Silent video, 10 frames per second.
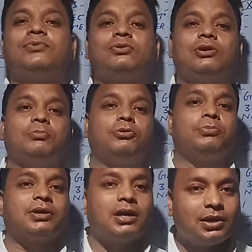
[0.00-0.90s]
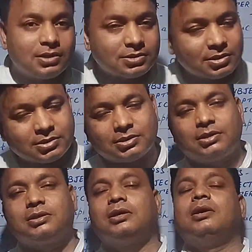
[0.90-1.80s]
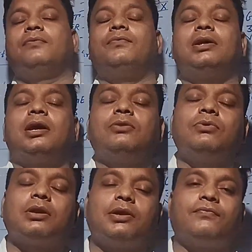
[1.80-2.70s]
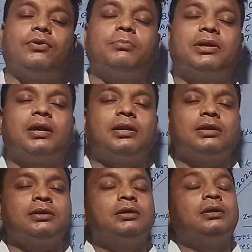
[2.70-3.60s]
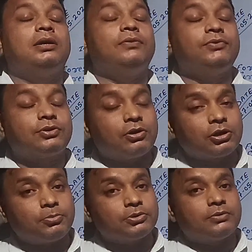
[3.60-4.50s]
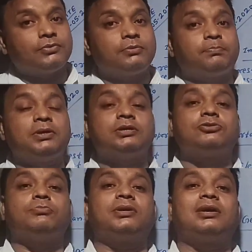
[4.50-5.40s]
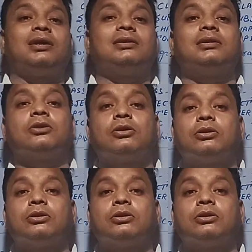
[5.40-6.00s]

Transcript: we know about Meghalaya is the state where annual rainfall, Meghalaya, if we talk about the birthplace of Meghalaya,